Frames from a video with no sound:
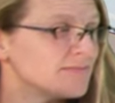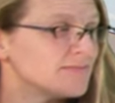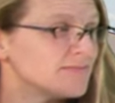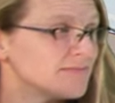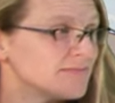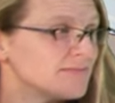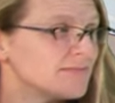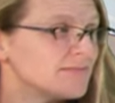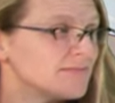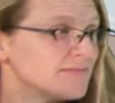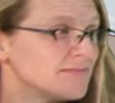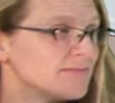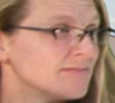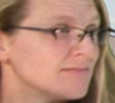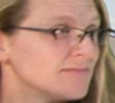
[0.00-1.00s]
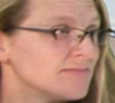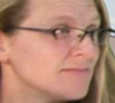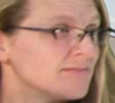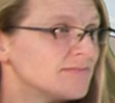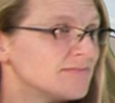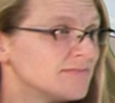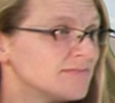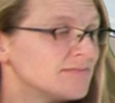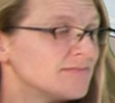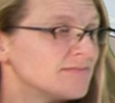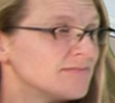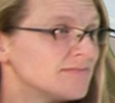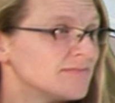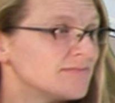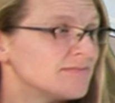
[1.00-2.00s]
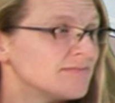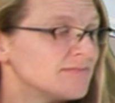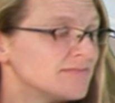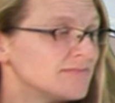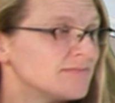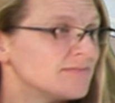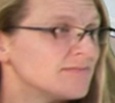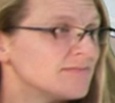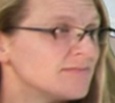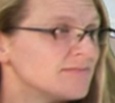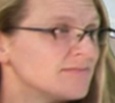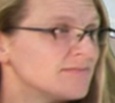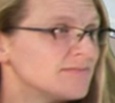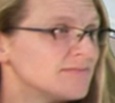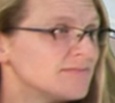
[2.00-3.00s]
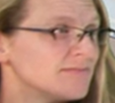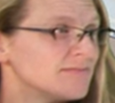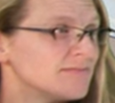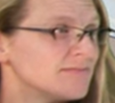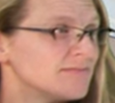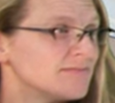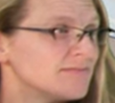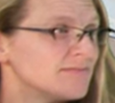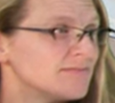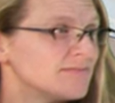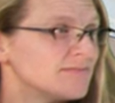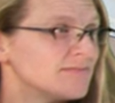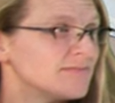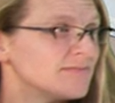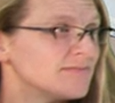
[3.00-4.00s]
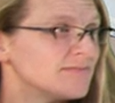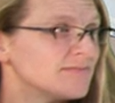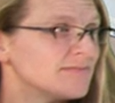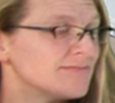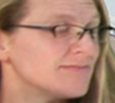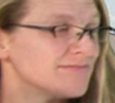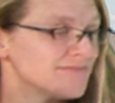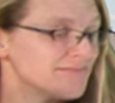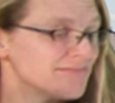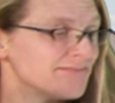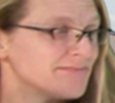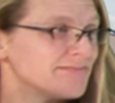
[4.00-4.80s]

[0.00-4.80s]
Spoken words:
The person shown says nothing.